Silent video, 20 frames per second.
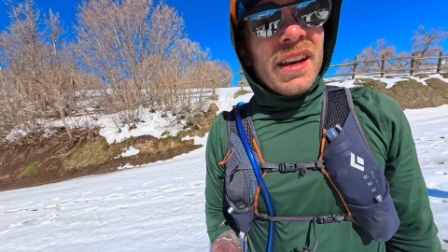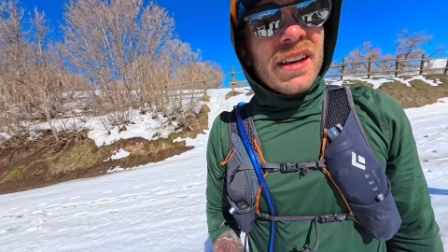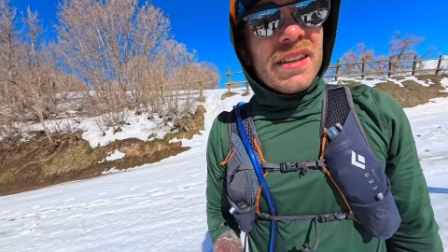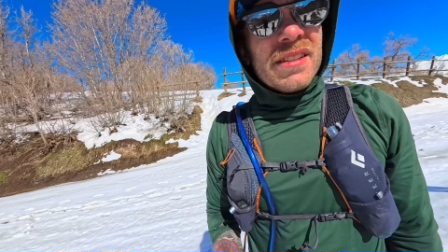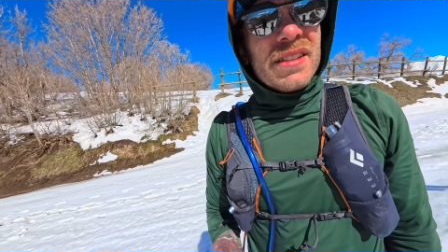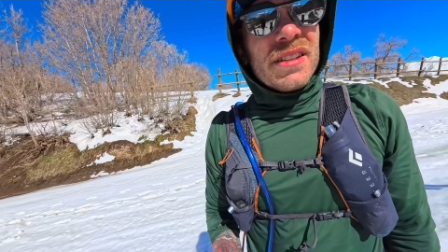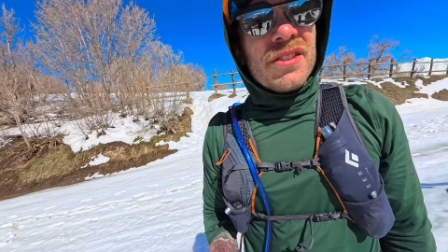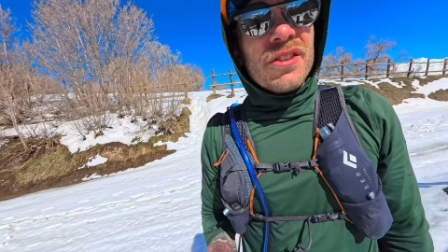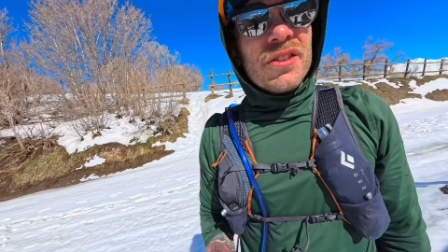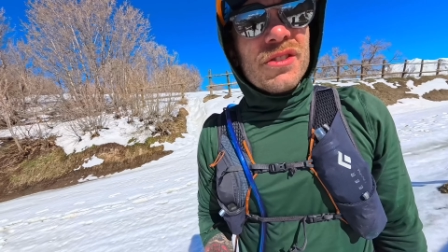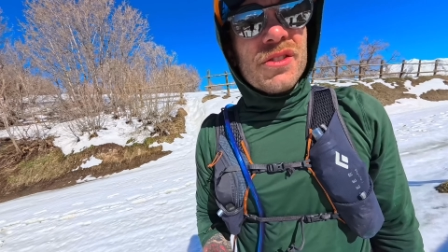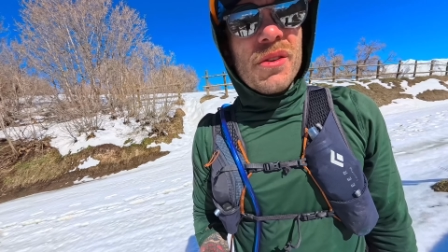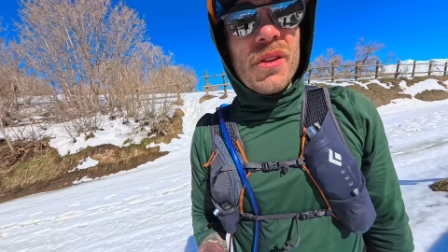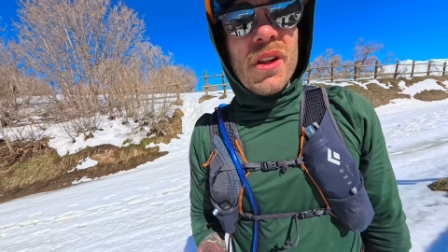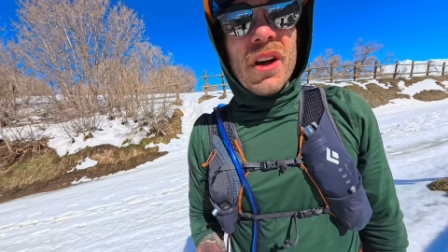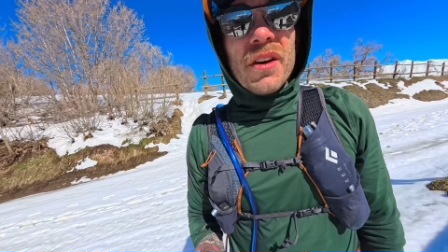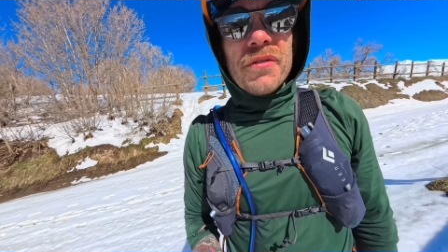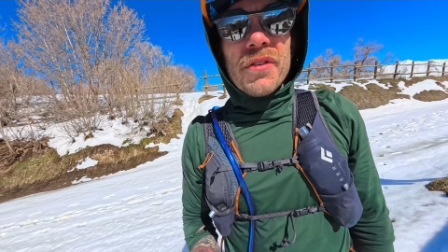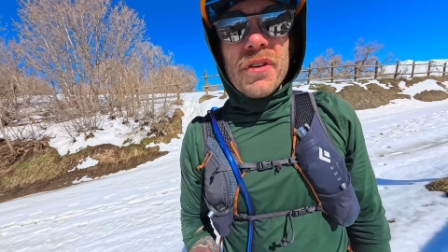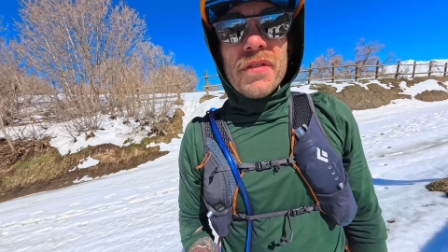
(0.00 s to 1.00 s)
because it took so
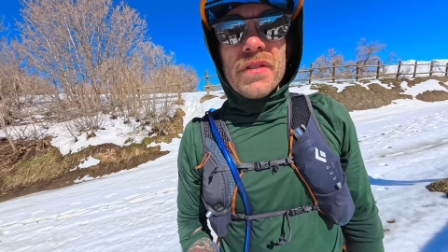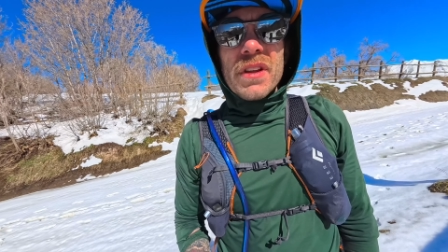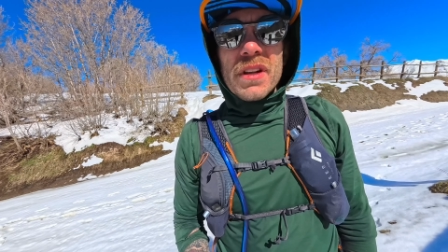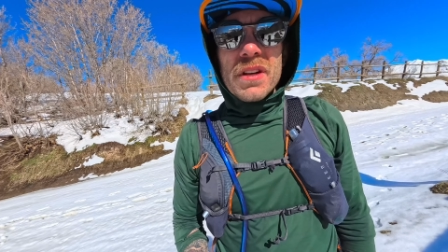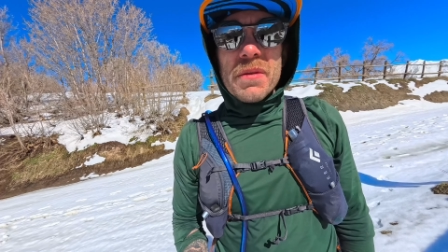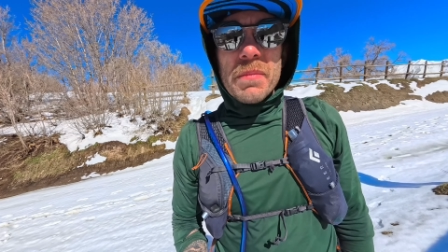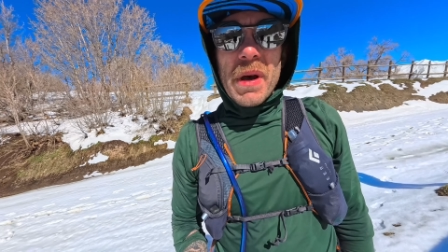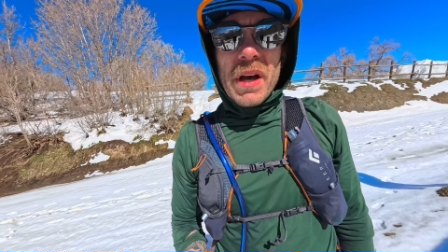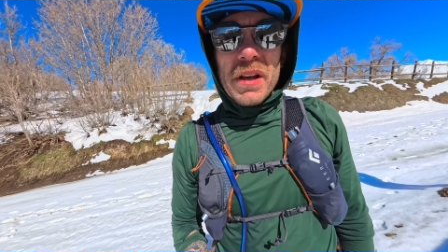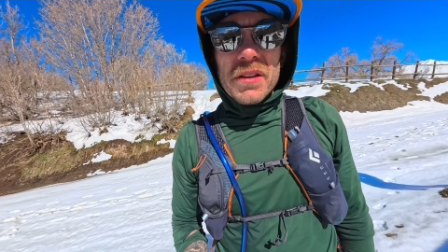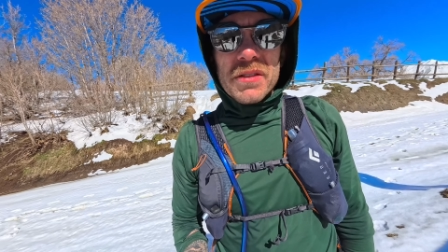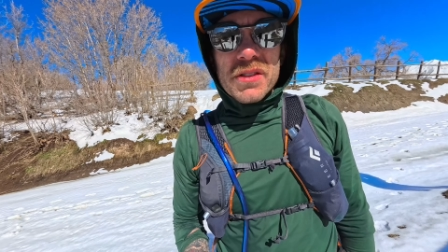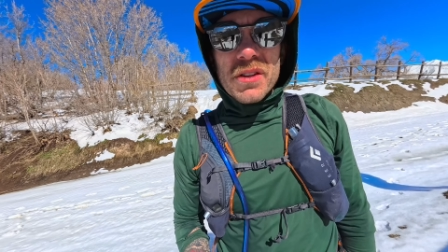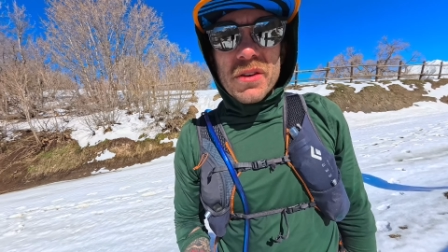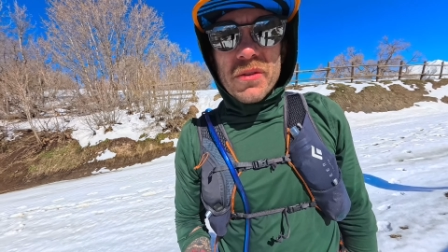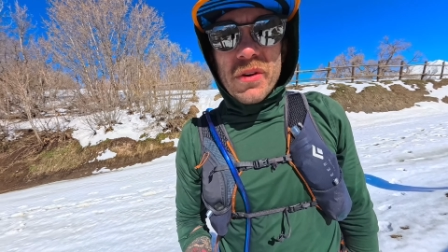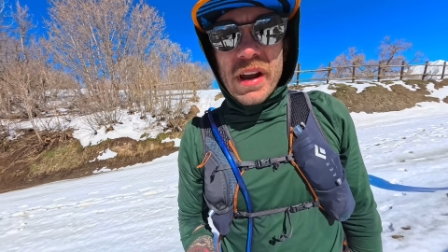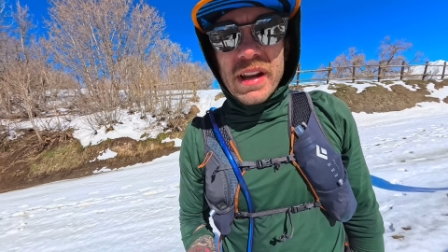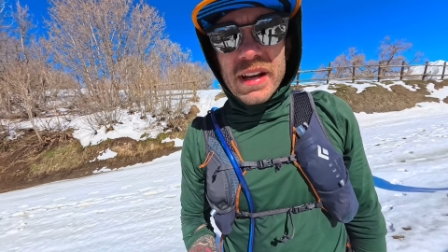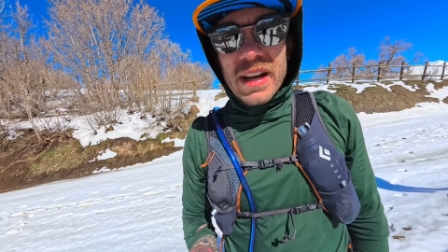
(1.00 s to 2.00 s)
long for everything to melt.
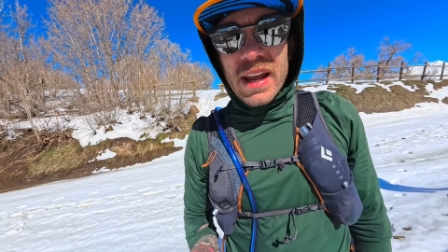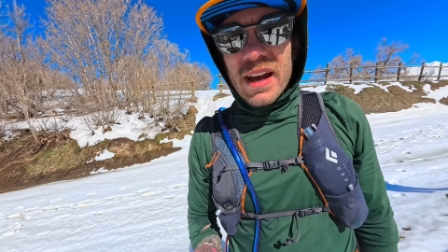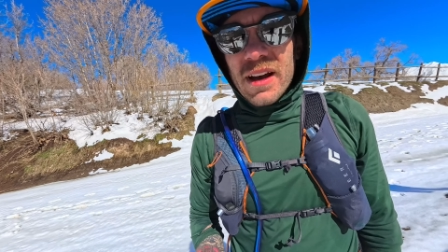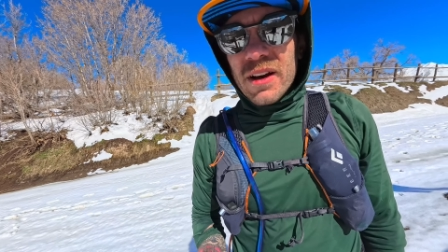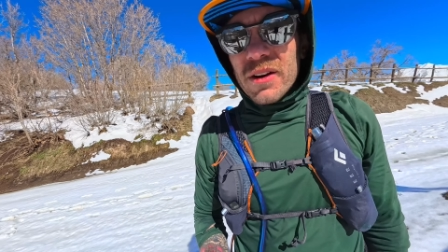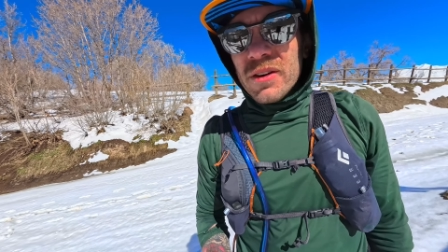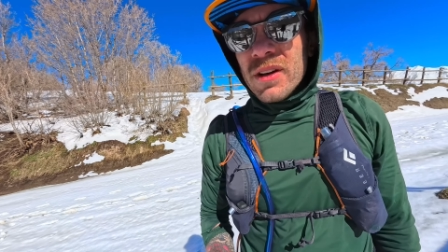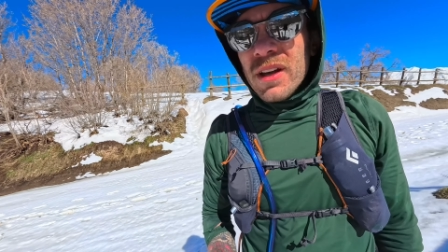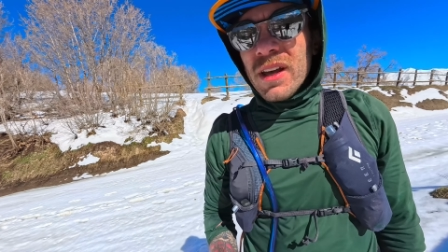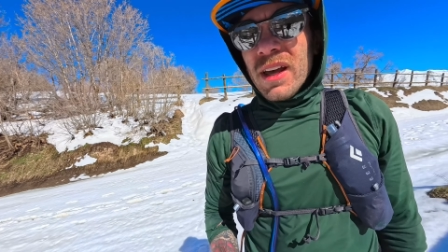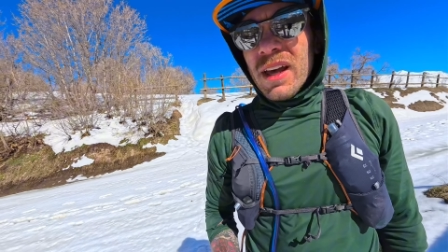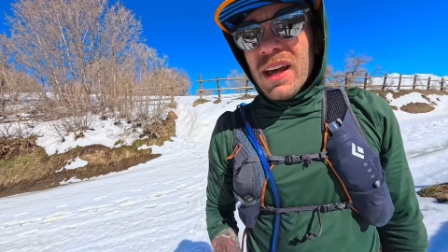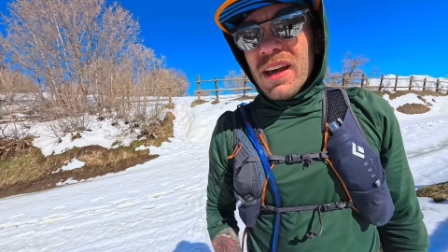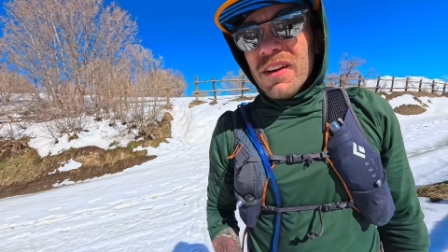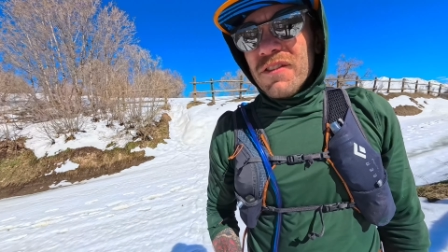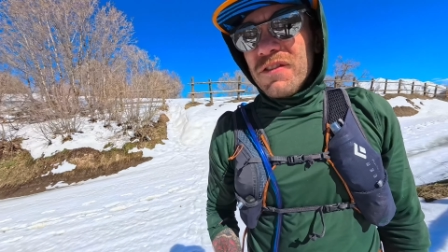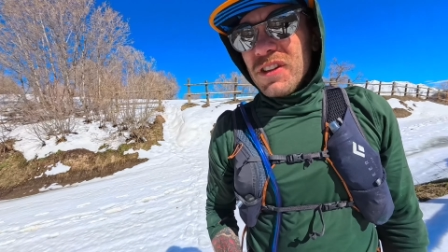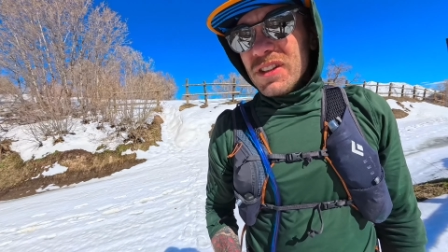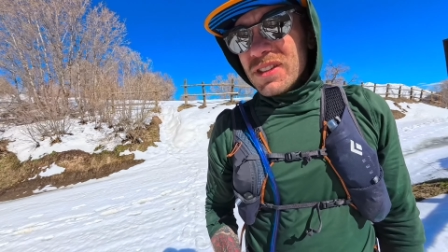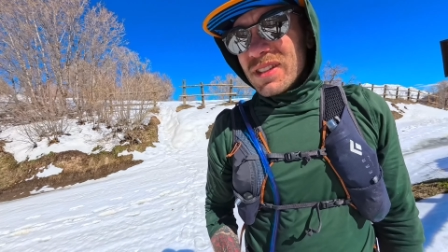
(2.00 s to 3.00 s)
So right now,
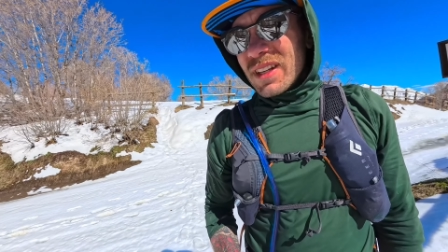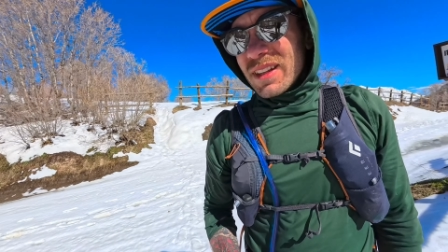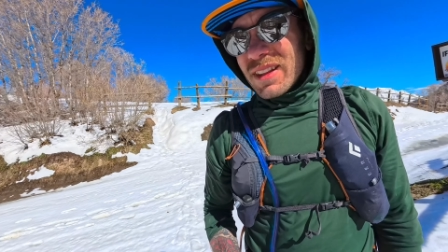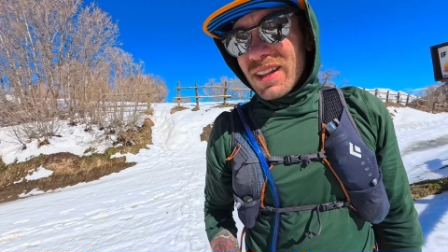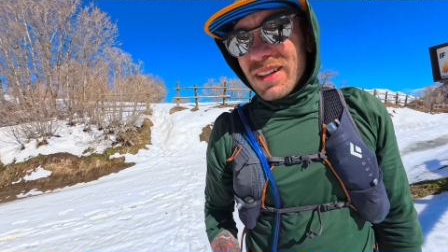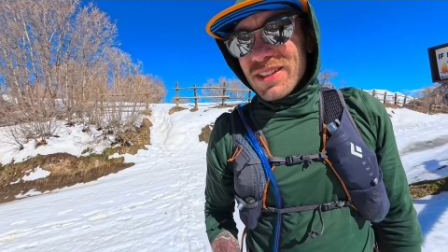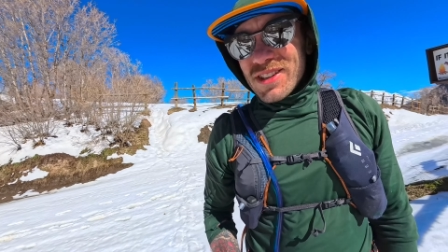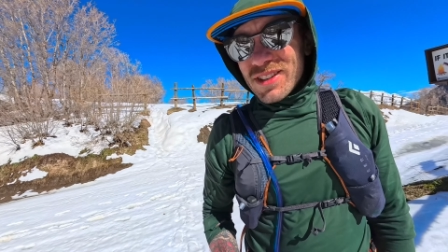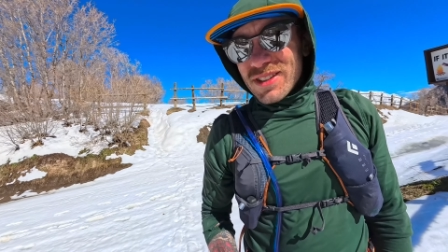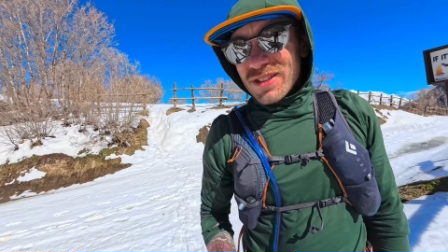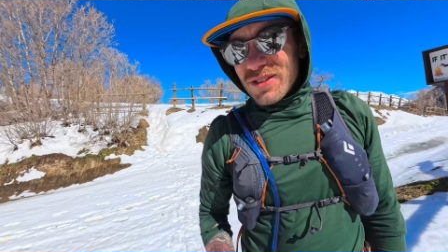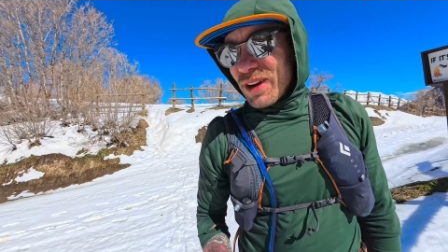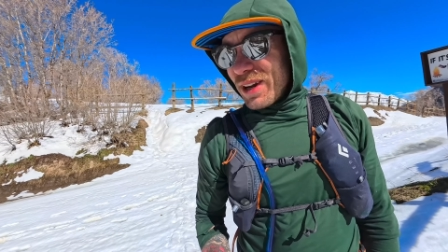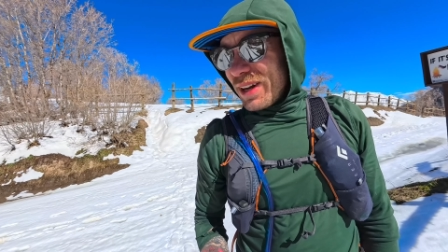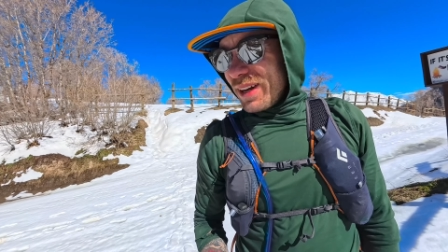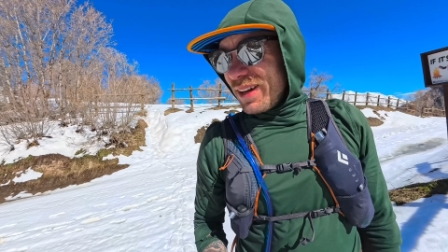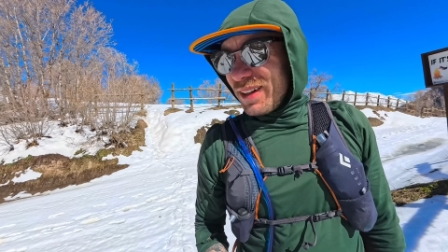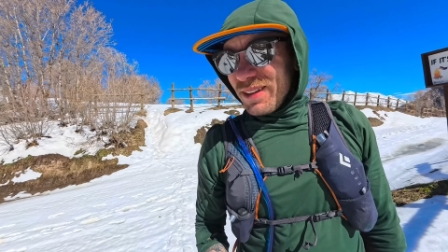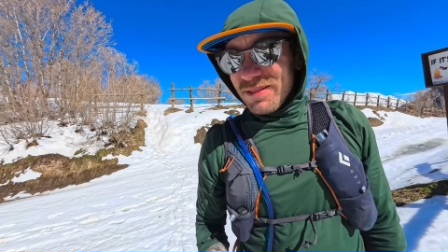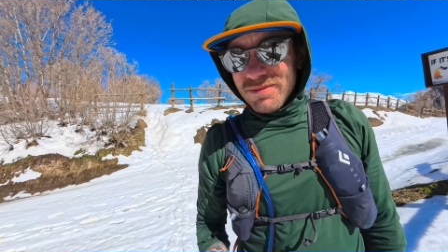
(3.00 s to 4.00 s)
feels like they just
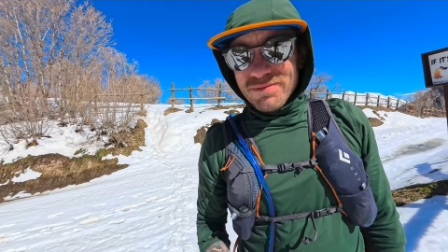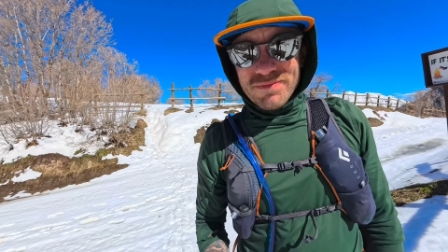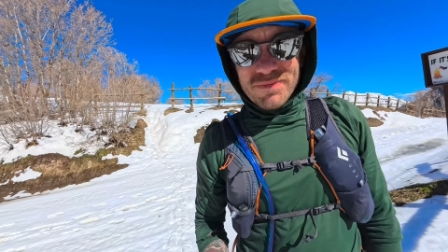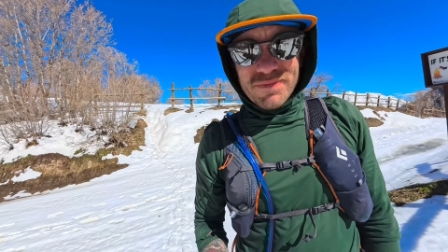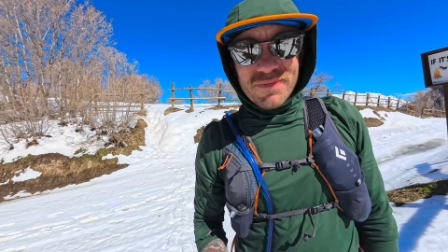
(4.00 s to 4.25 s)
graded it